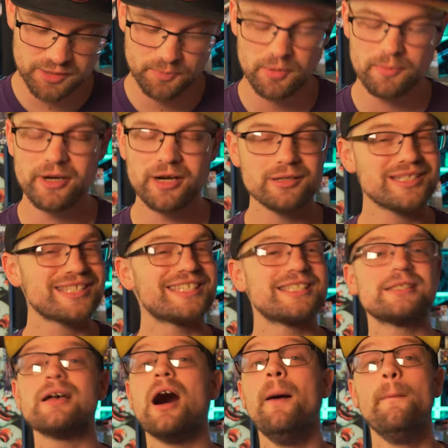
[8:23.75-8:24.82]
to premiere
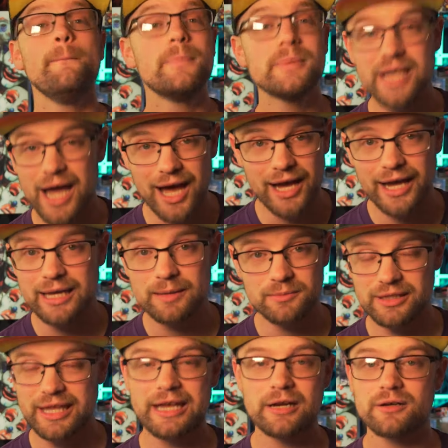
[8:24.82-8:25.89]
sometime
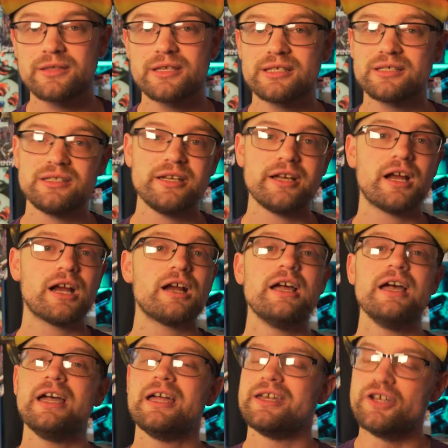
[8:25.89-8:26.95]
later this year.
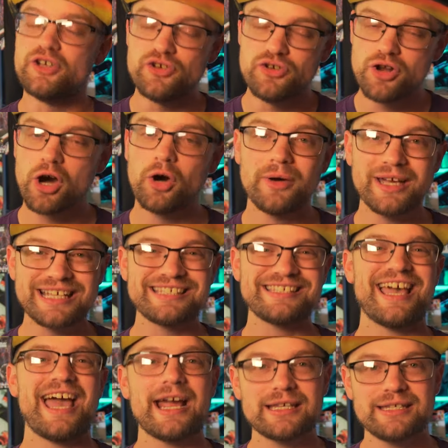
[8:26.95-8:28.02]
No
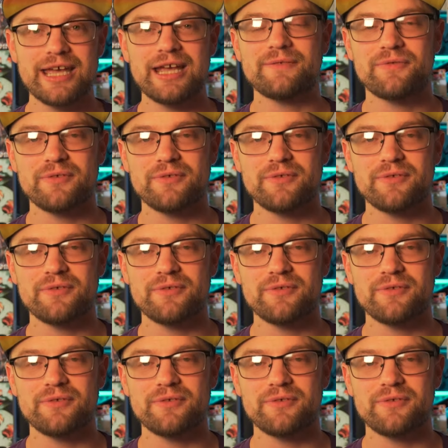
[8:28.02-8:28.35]
exact date